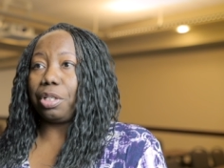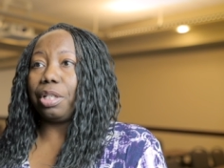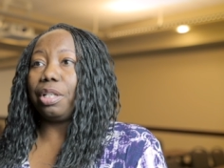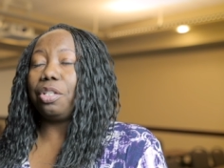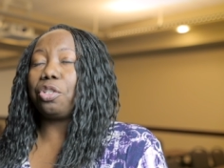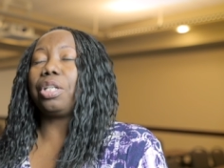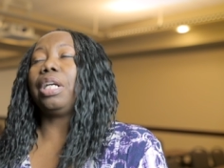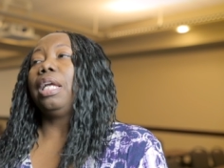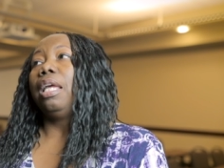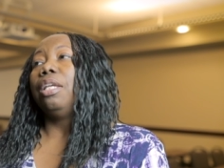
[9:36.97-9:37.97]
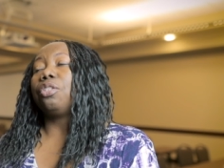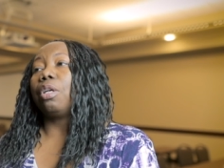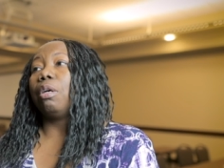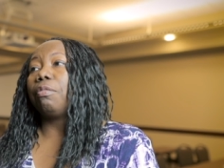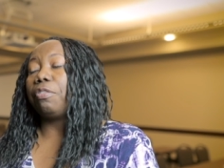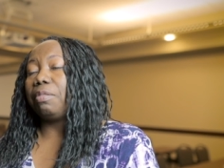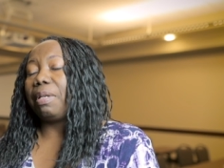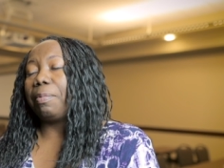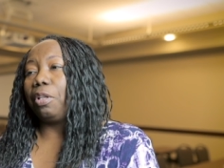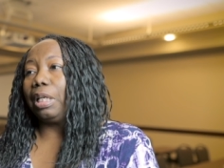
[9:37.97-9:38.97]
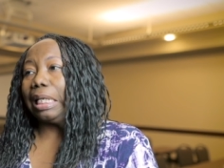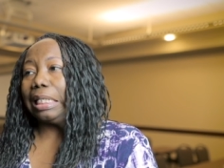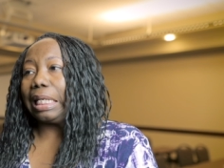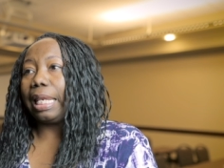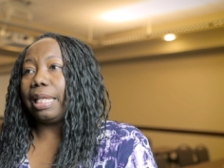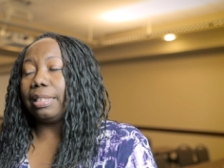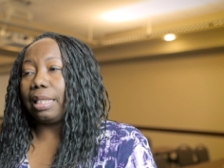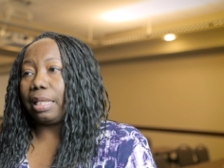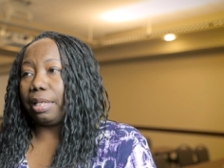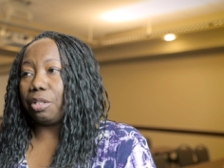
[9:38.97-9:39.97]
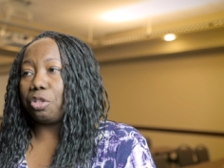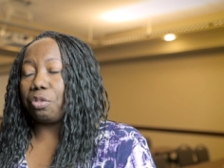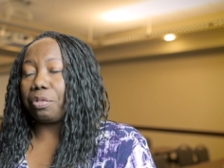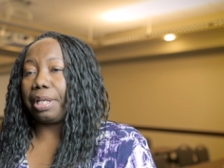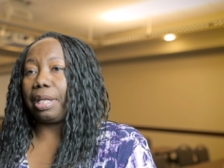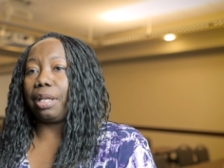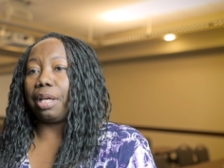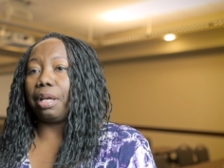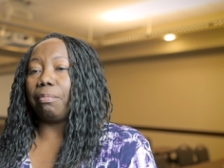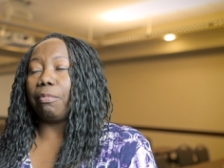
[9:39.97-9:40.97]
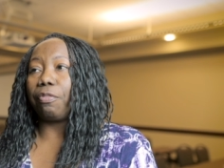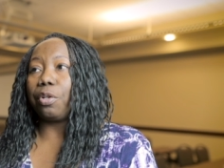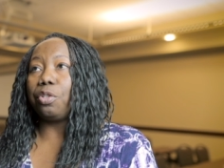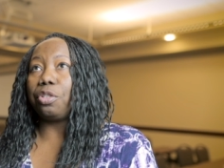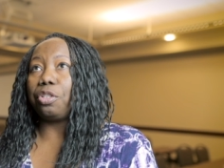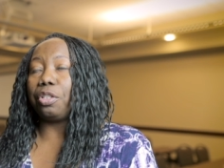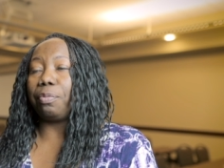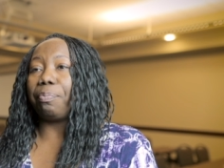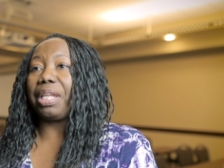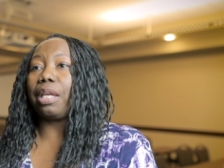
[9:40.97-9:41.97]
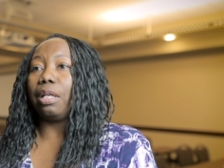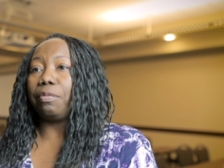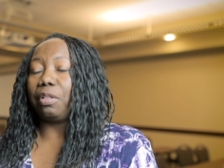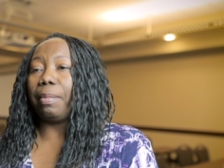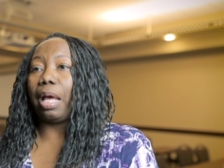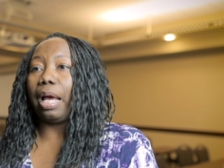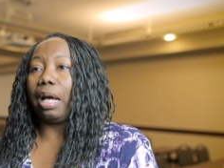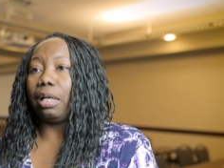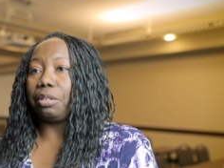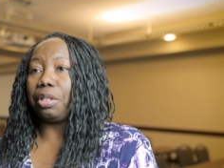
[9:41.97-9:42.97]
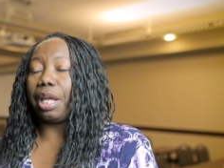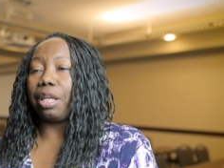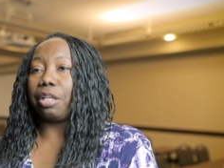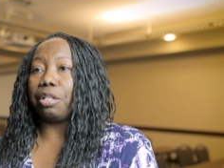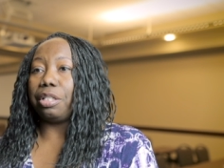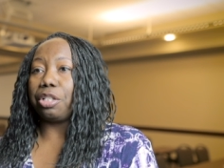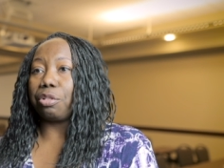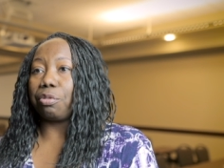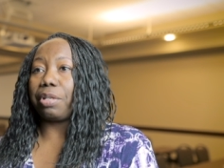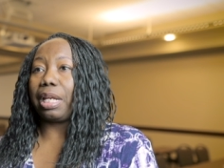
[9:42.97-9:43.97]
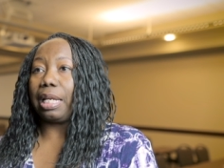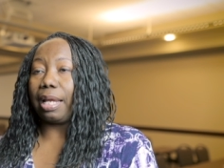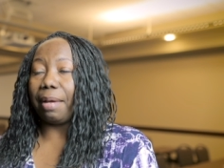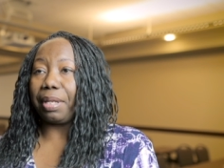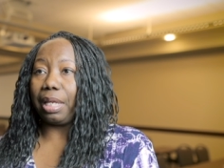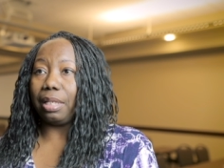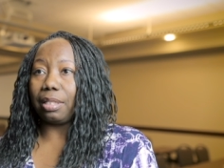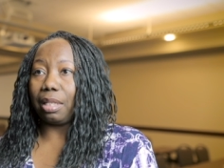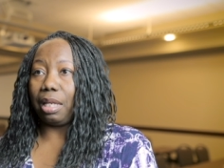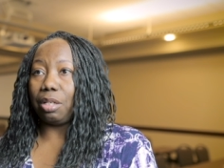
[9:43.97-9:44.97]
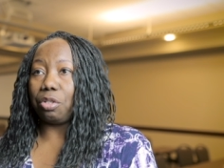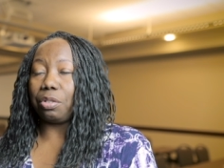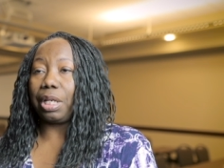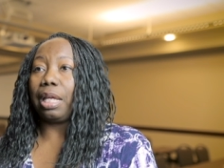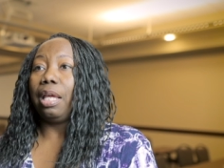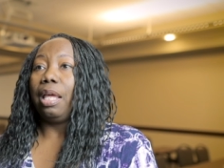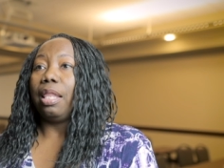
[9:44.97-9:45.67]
sure, sure. So for new people looking to get into the industry, um, first just be careful about how you get your initial training coming into the industry.